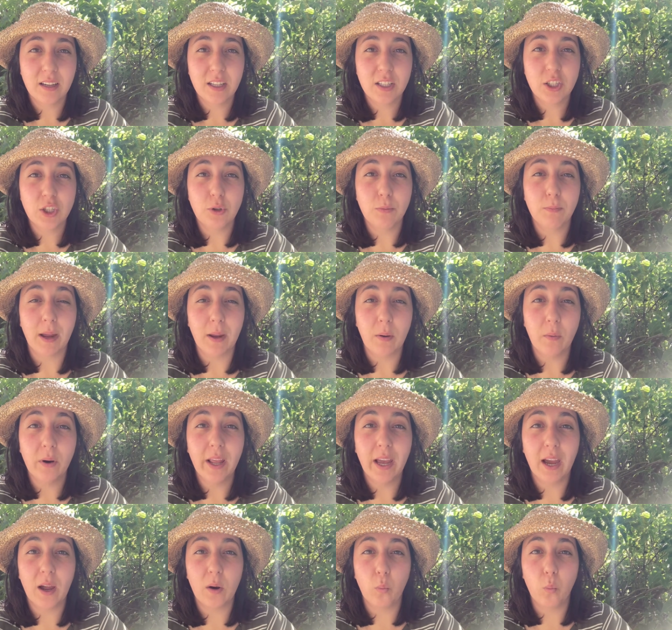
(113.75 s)
So you might want
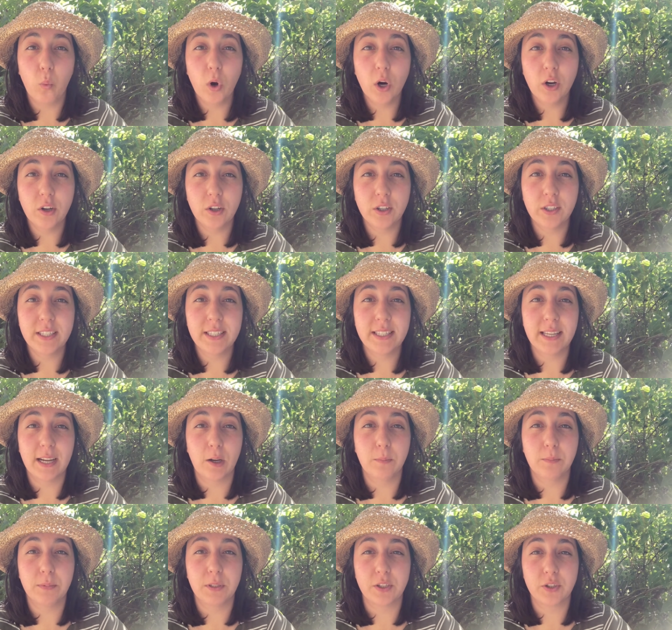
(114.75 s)
to add words to
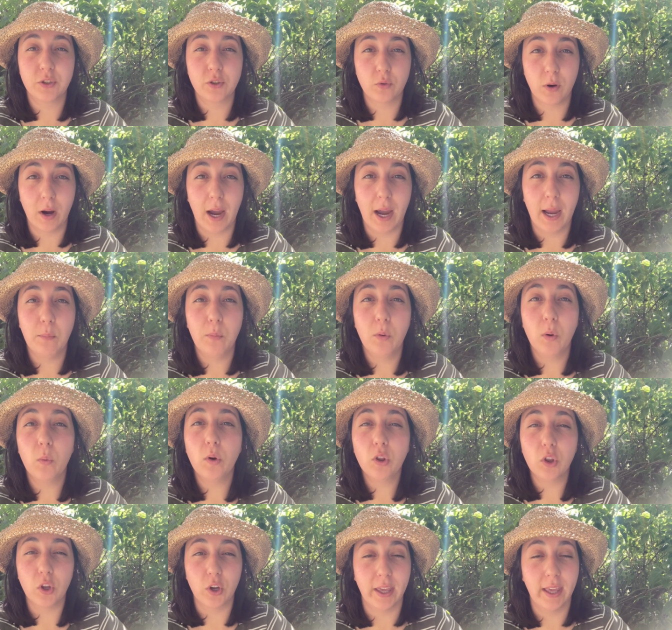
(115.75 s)
help describe what
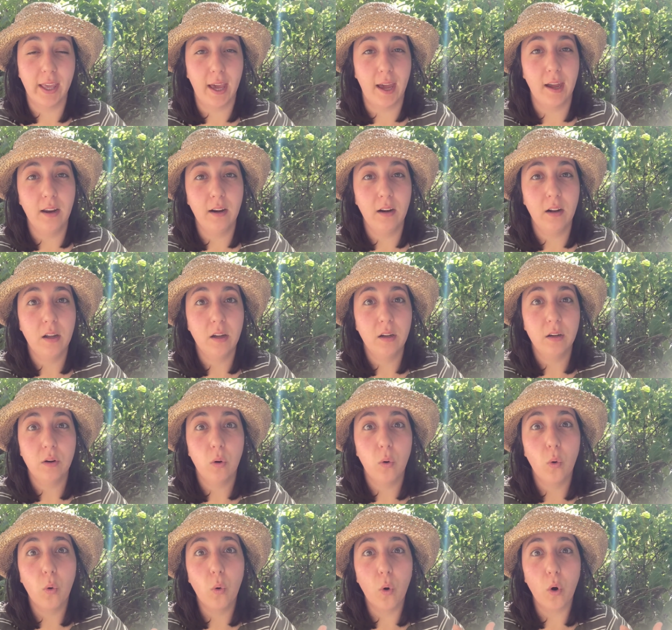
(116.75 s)
we're looking at
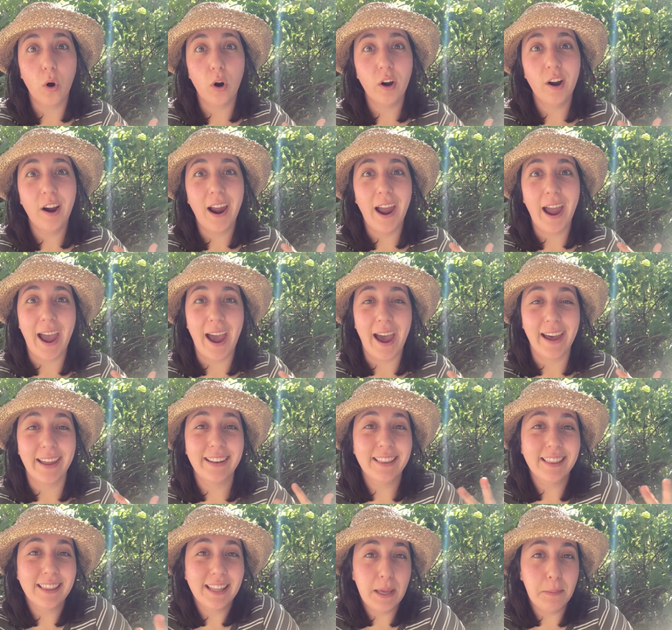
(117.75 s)
or
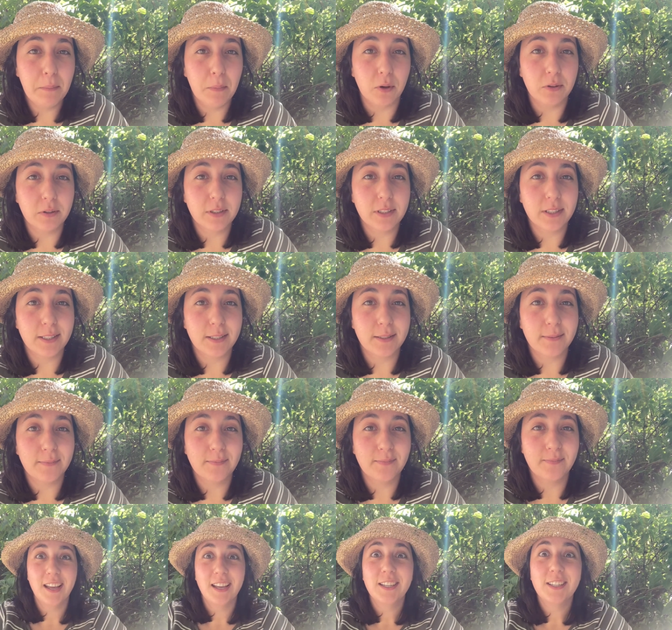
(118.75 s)
add labels.
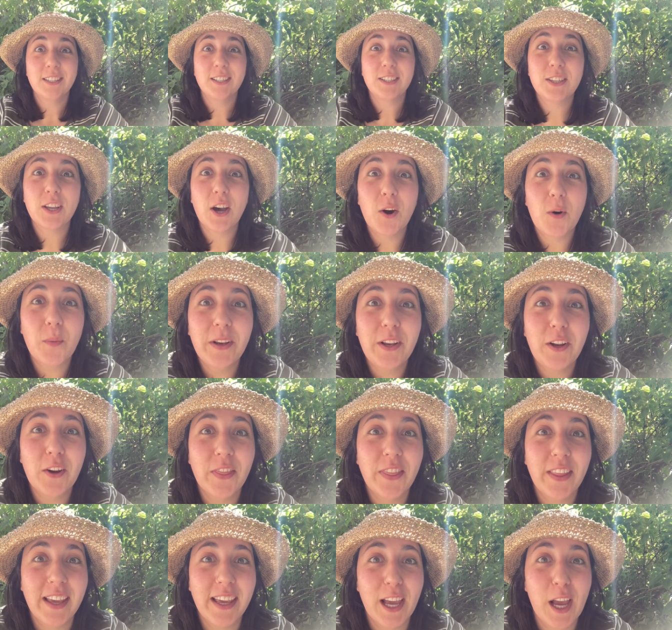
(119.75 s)
So when you're
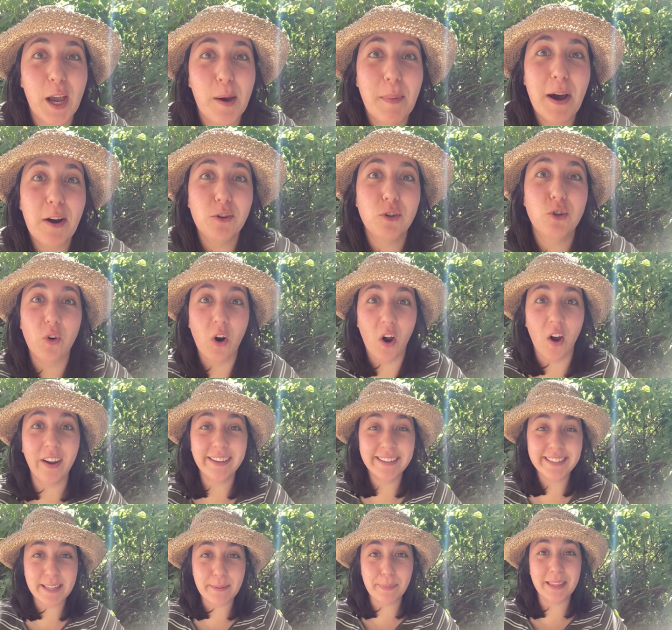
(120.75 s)
thinking about
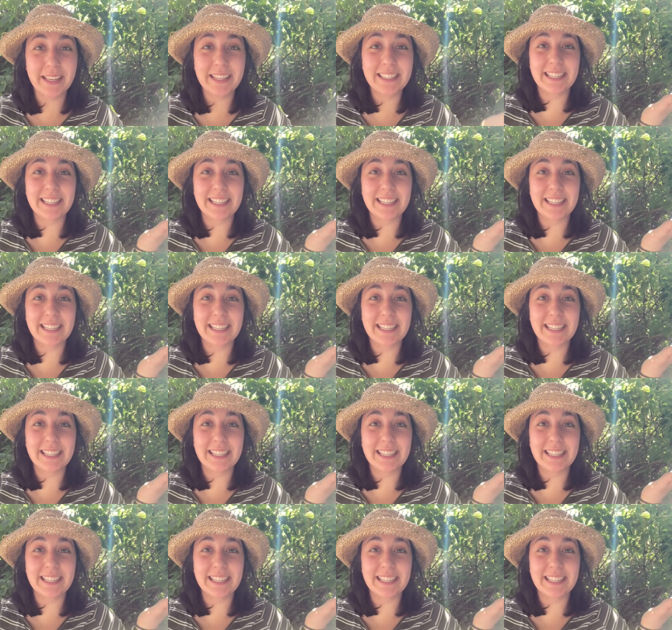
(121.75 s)
drawing something